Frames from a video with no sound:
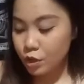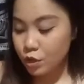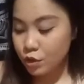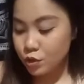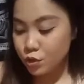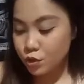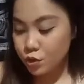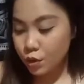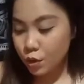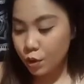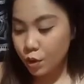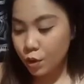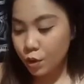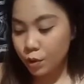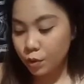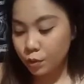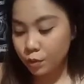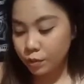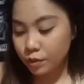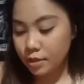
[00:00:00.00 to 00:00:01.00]
So,
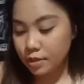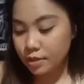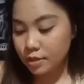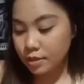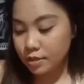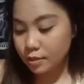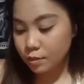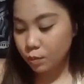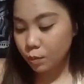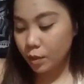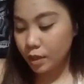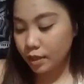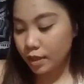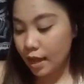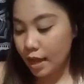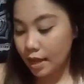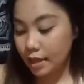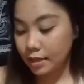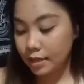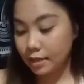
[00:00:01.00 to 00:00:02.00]
this is what
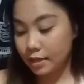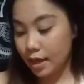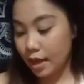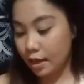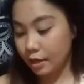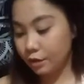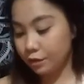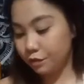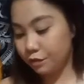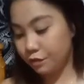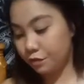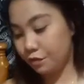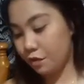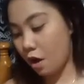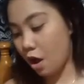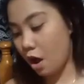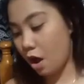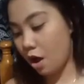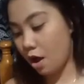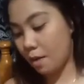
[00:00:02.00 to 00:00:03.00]
I get
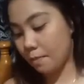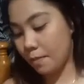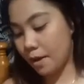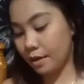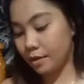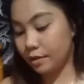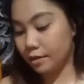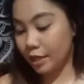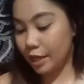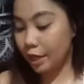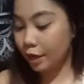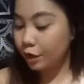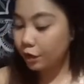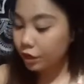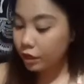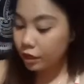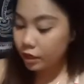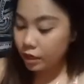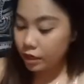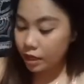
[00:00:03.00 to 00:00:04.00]
from Althea
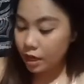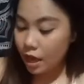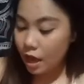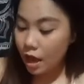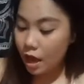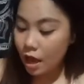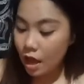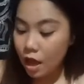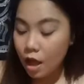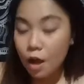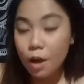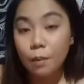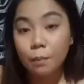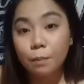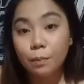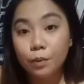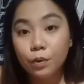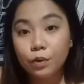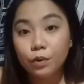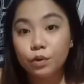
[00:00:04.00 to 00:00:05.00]
Korea.
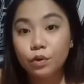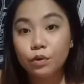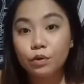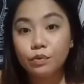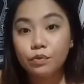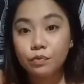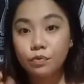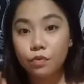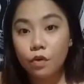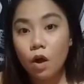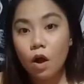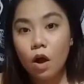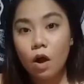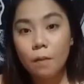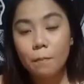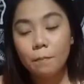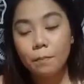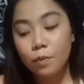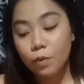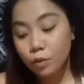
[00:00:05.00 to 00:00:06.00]
Puro
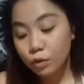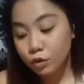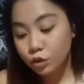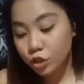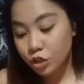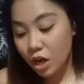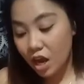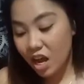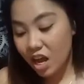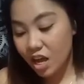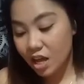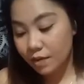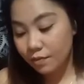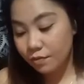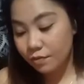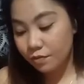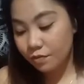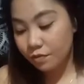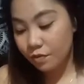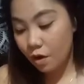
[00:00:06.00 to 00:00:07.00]
siya
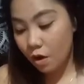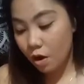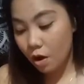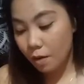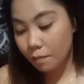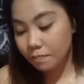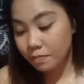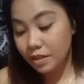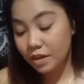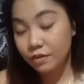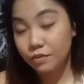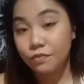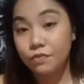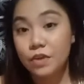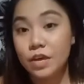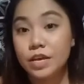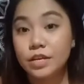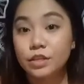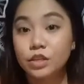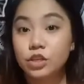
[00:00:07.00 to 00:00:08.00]
from the
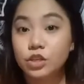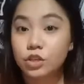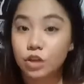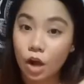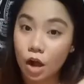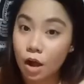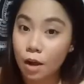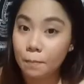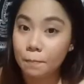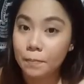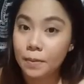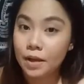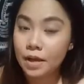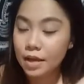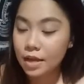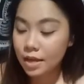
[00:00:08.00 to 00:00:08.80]
face shop.